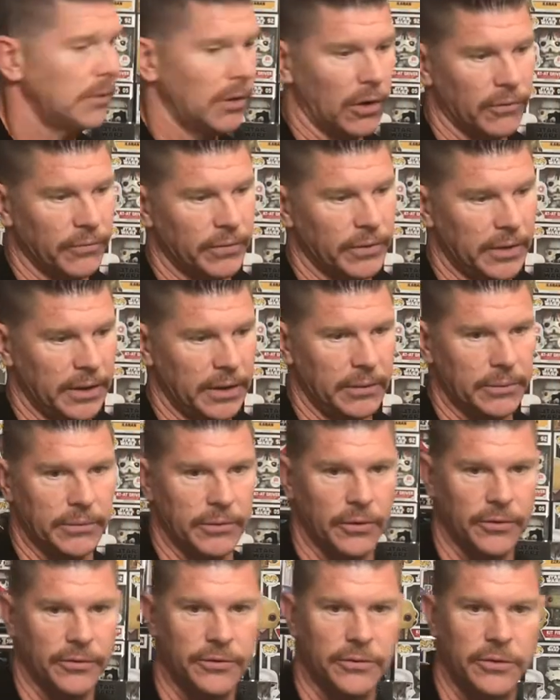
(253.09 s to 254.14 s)
hopefully
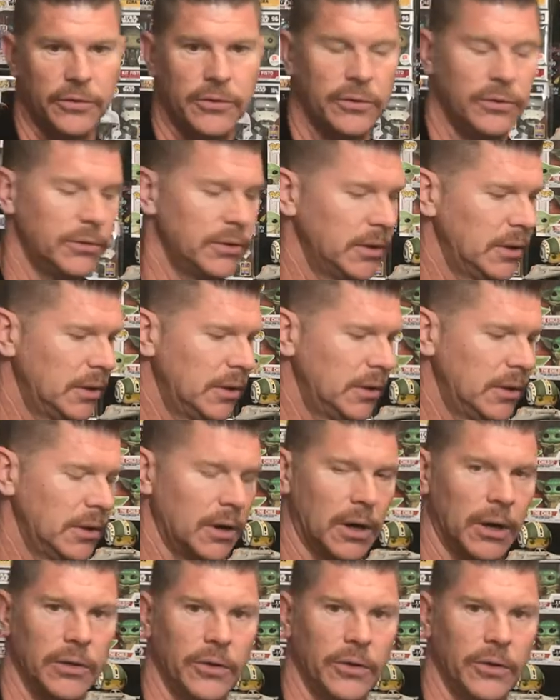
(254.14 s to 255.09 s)
those two are in